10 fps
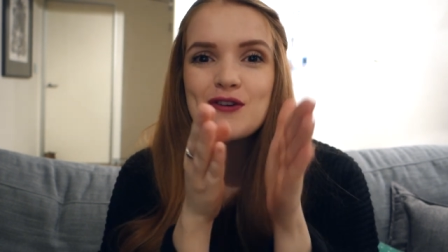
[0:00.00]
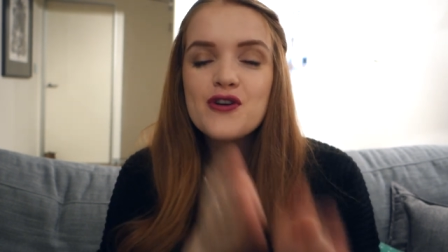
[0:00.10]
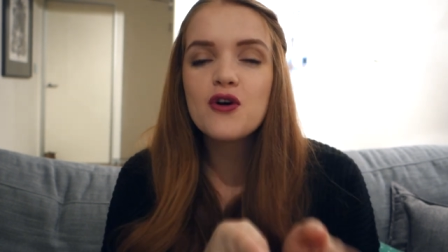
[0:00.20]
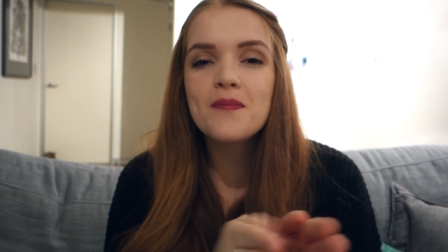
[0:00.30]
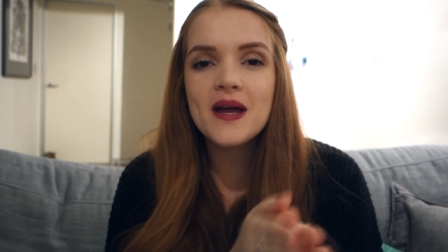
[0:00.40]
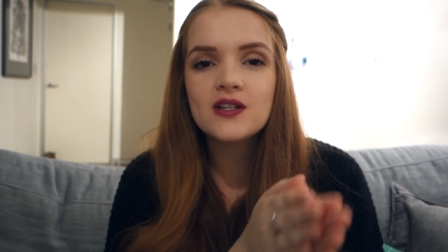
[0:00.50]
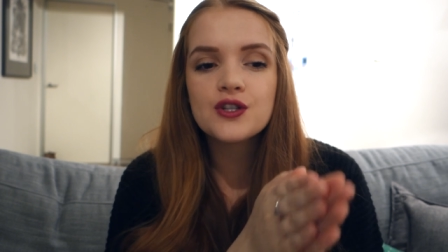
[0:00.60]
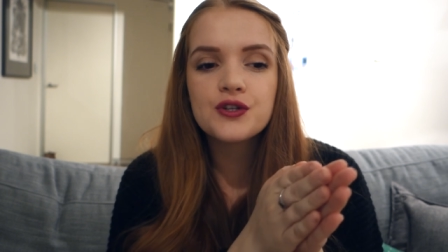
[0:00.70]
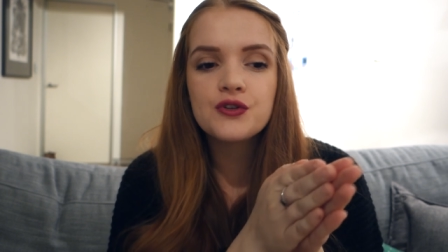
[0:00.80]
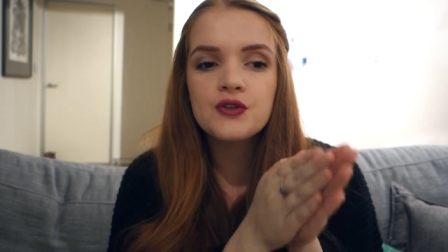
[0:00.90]
You're meant
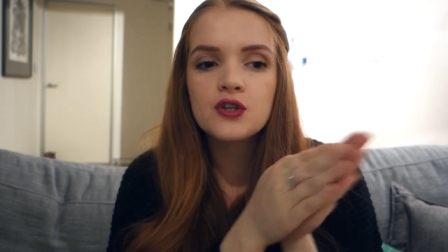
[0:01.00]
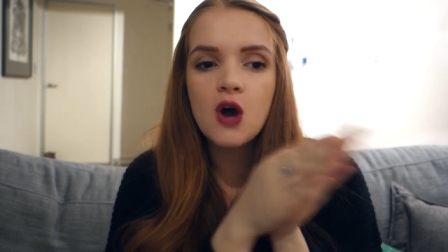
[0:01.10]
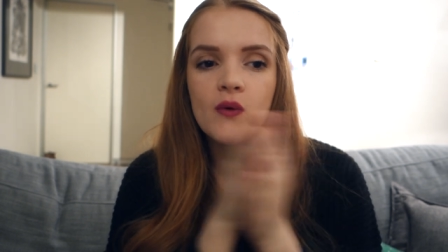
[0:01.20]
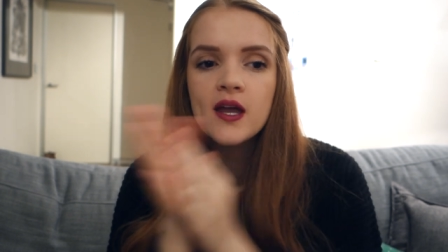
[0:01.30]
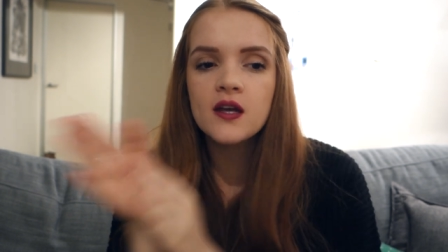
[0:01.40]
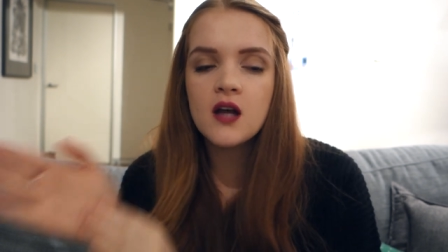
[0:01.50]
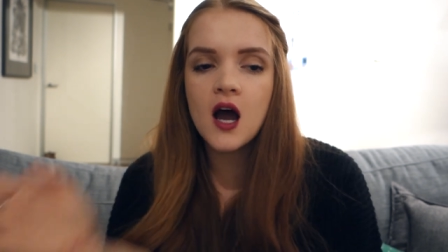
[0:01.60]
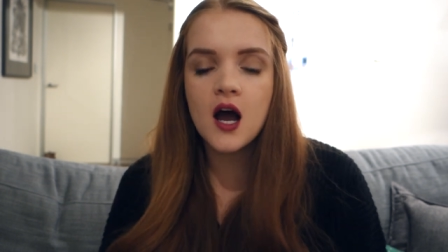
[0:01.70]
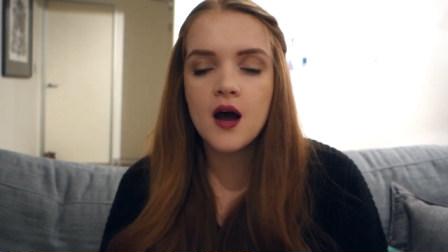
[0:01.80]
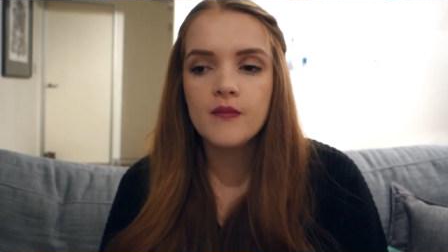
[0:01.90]
to go in
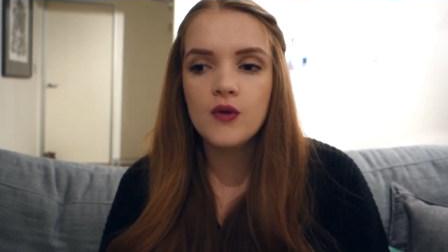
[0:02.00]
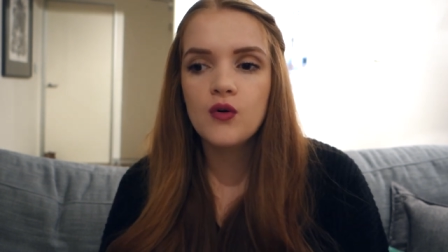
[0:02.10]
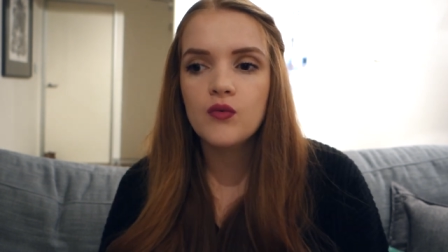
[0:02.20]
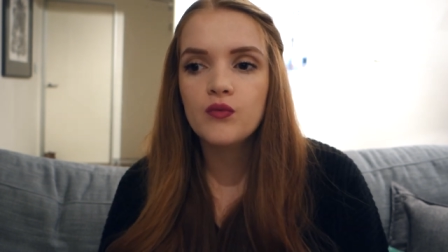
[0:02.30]
um,